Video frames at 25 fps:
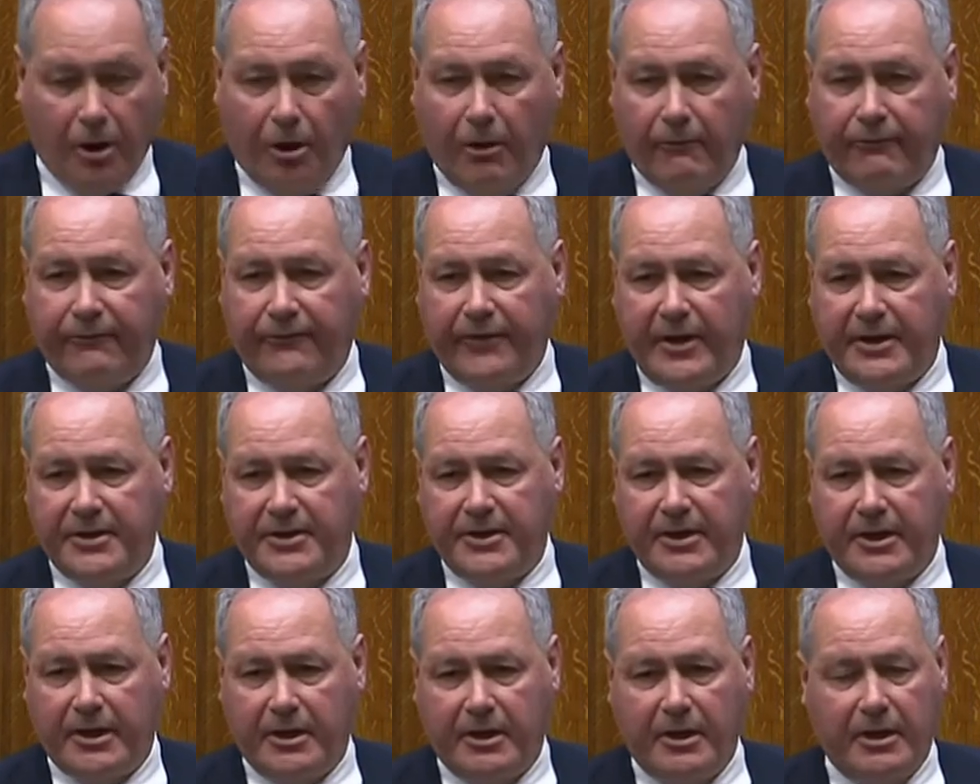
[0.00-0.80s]
of
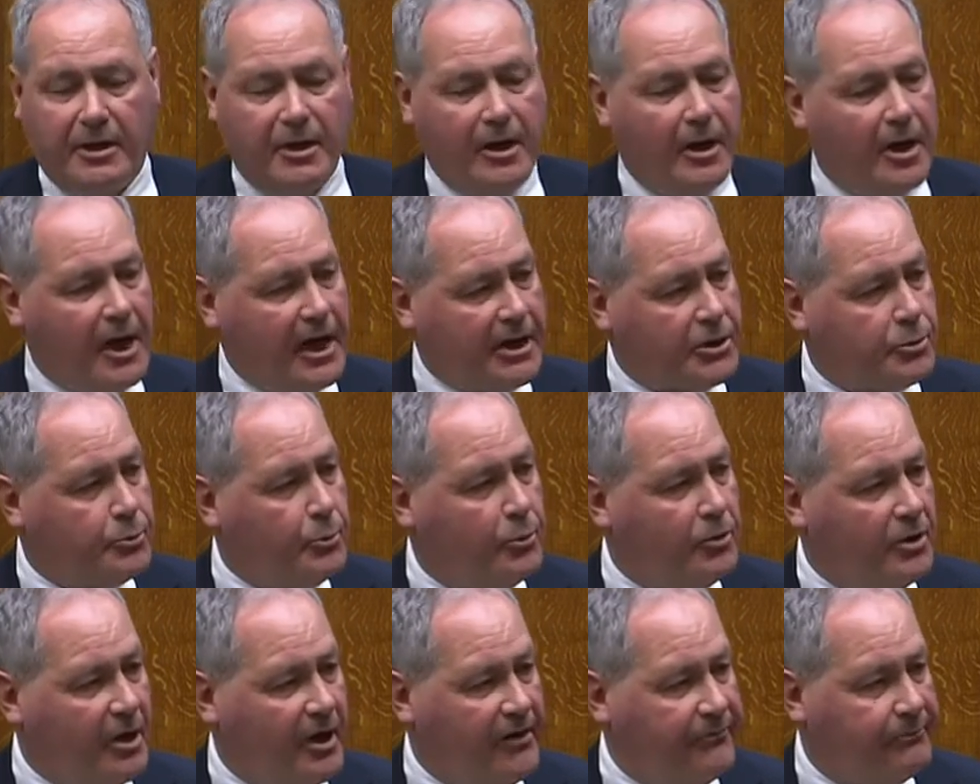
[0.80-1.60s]
funding
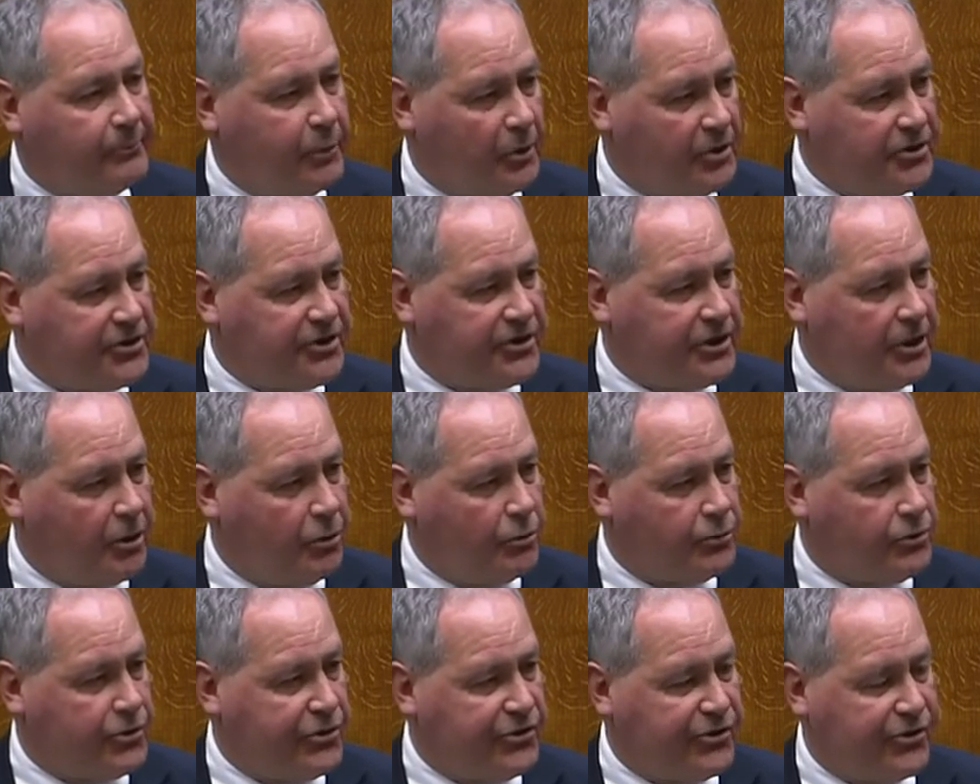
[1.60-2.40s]
Equitable Life
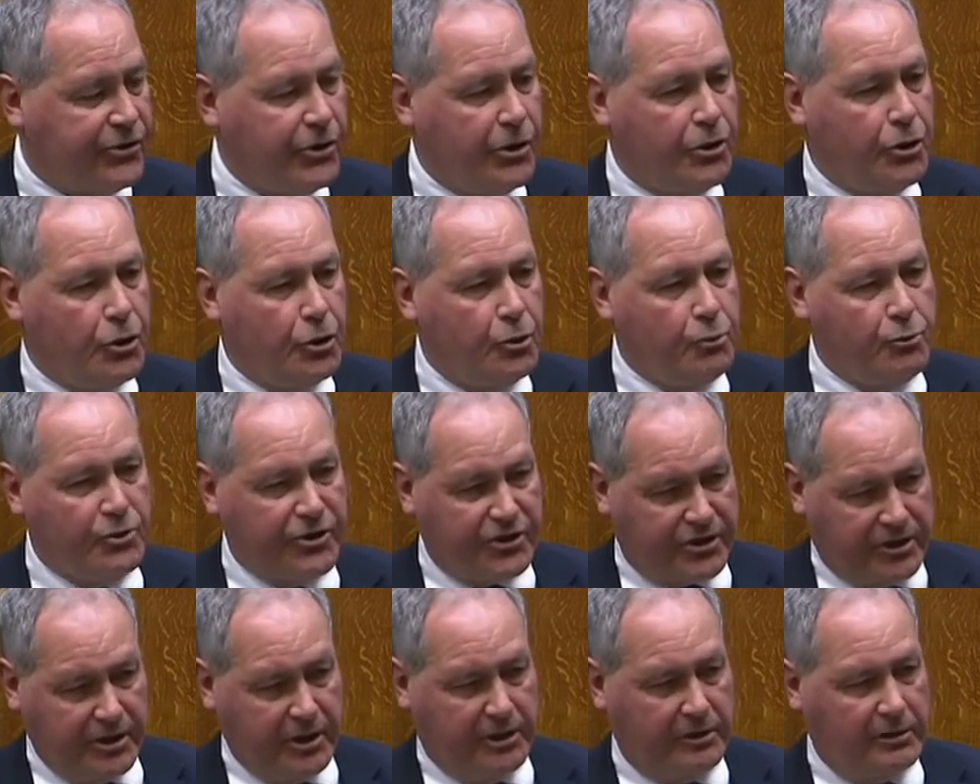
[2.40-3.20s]
policyholders who
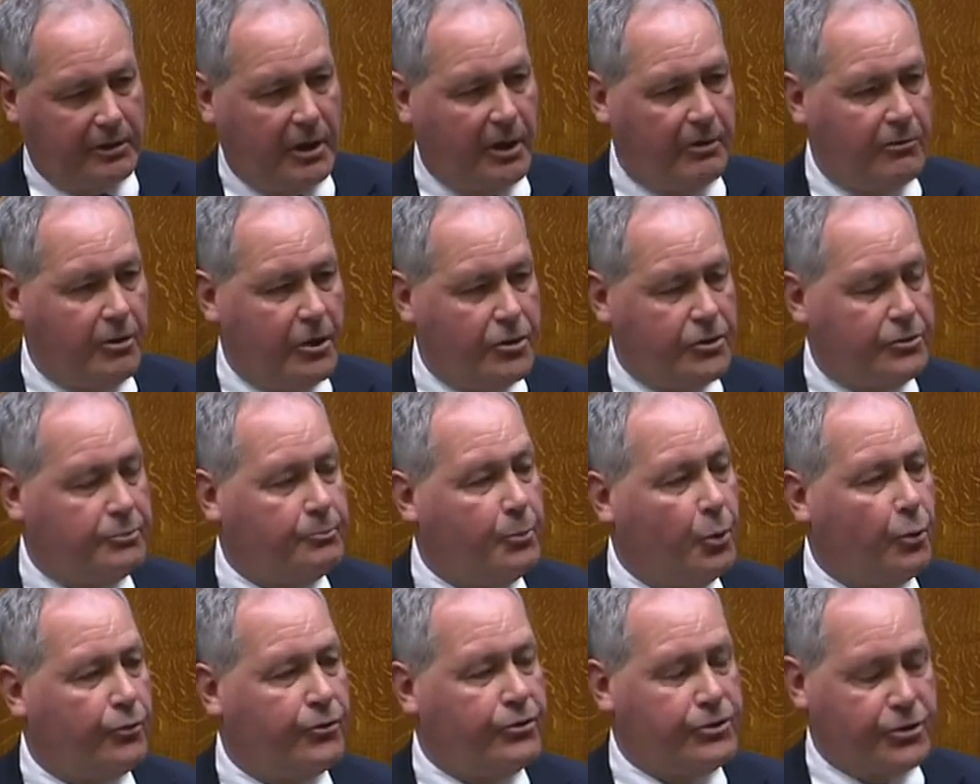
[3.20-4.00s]
still are
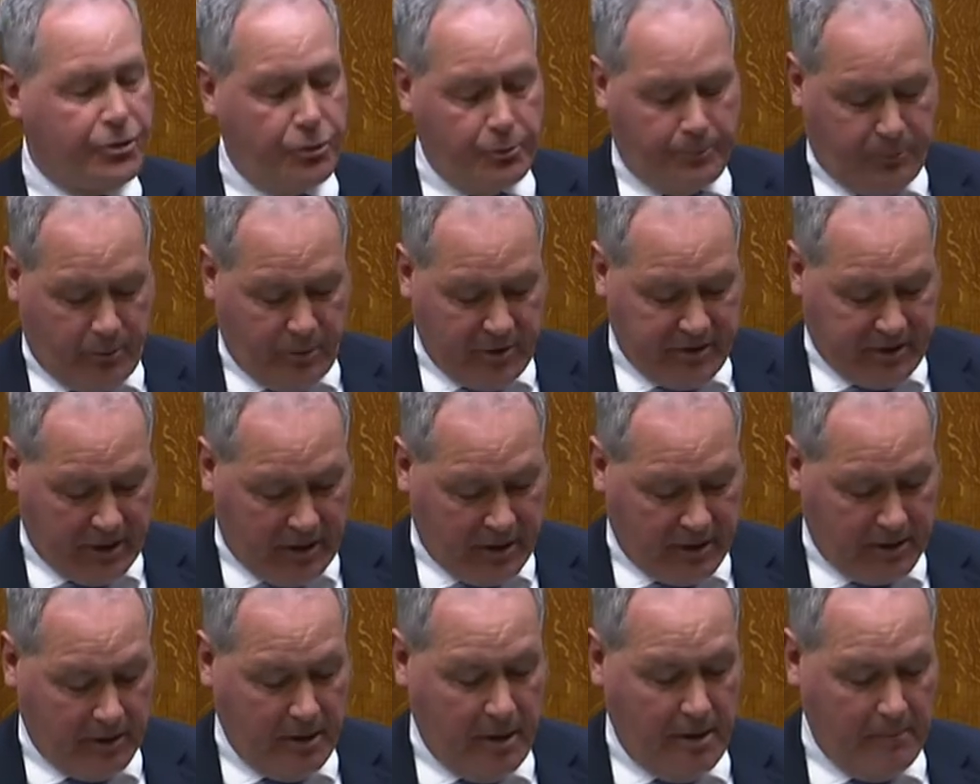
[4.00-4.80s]
owed more than
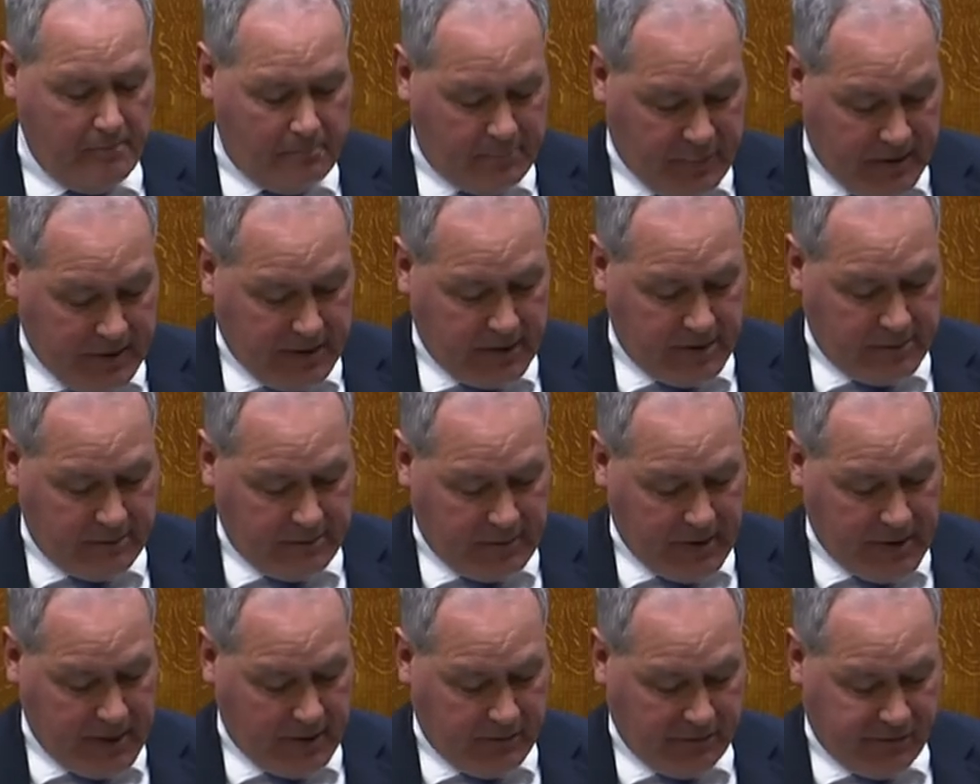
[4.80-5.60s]
£2.8
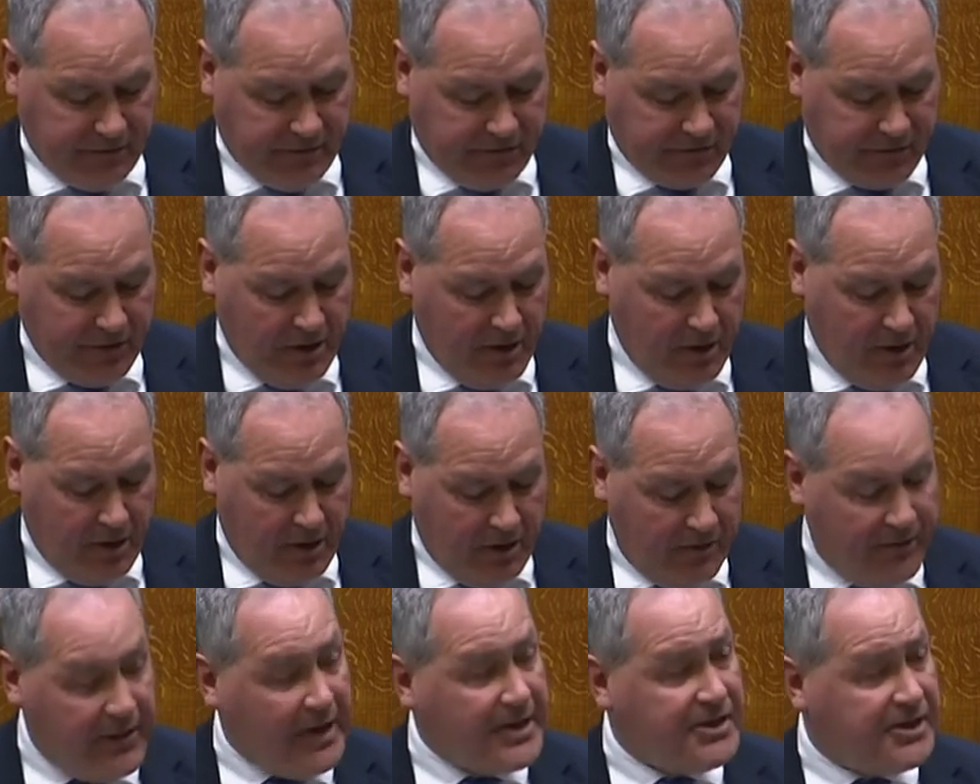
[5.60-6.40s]
billion.
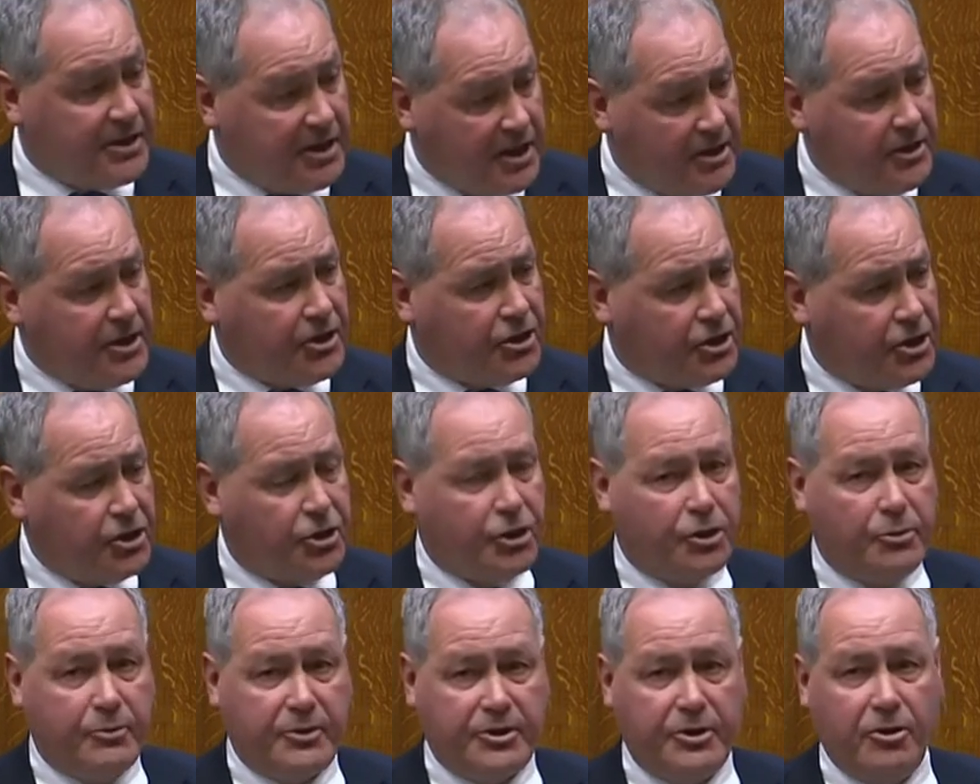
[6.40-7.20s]
This
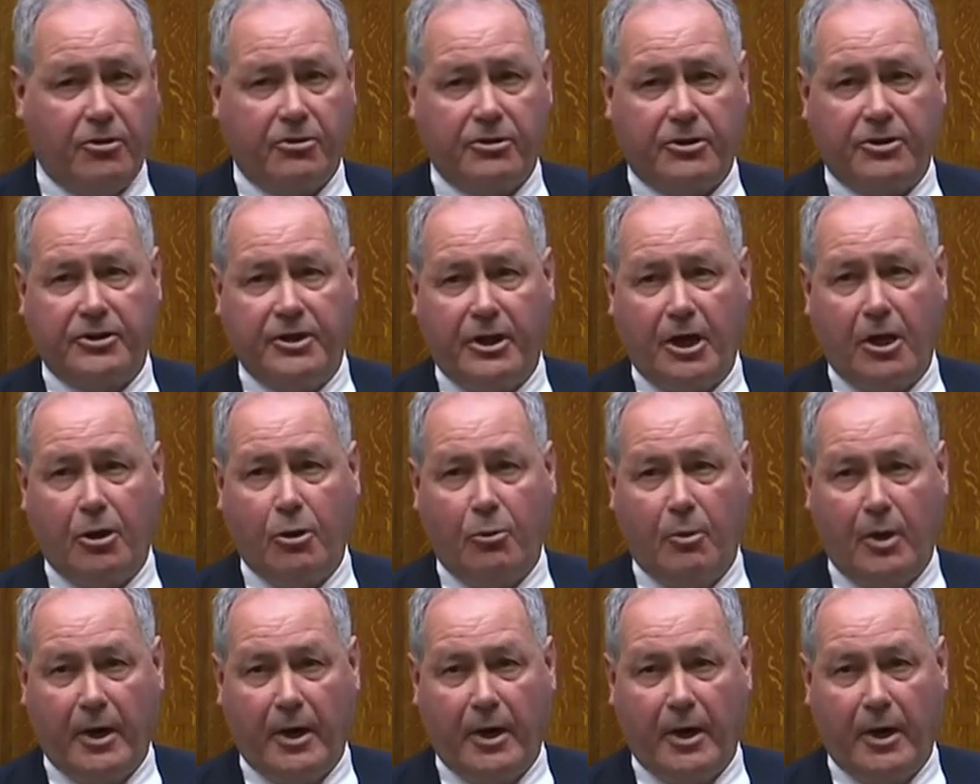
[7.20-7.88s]
issue is not going to go